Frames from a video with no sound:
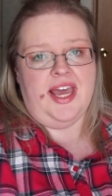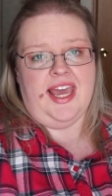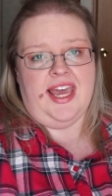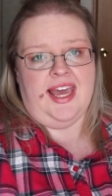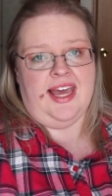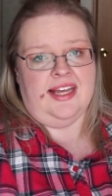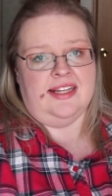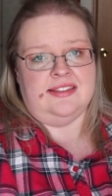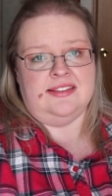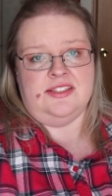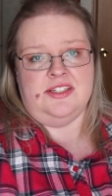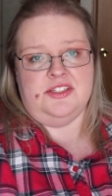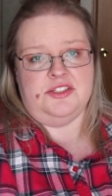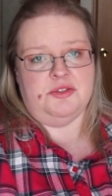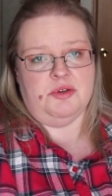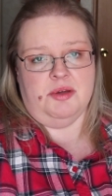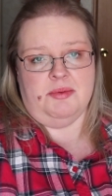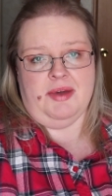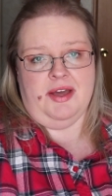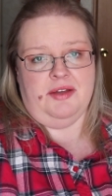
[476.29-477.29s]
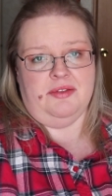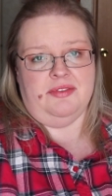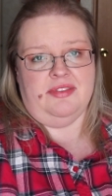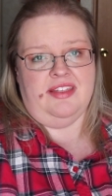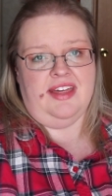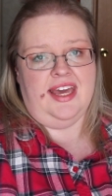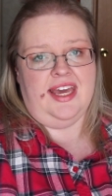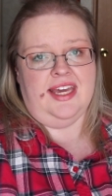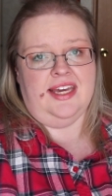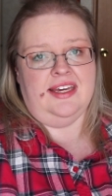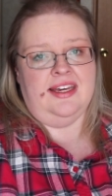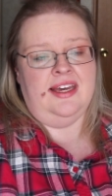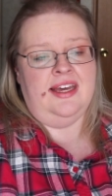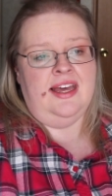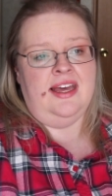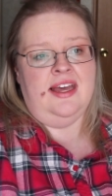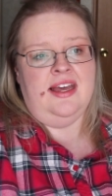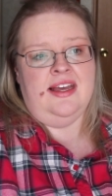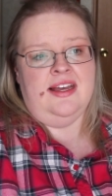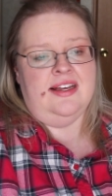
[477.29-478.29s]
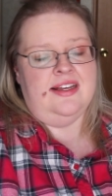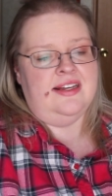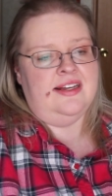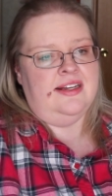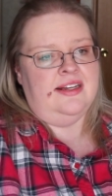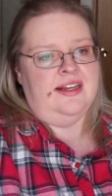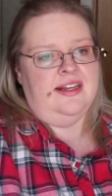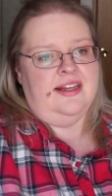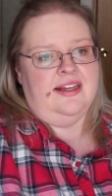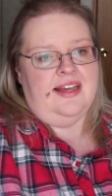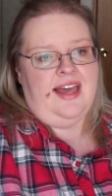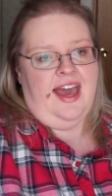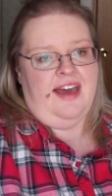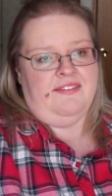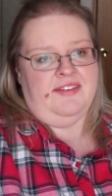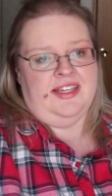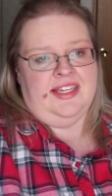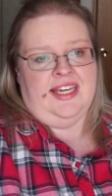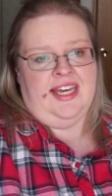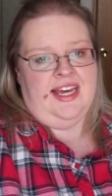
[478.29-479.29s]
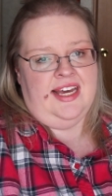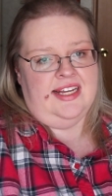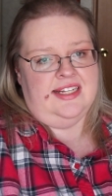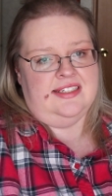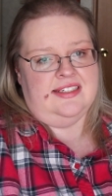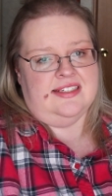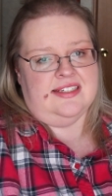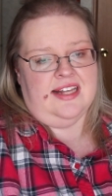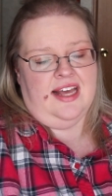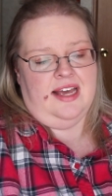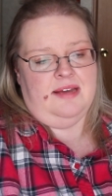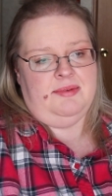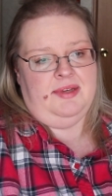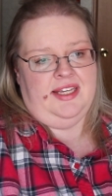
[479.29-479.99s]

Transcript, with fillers: and doing my own thing. Having kids, I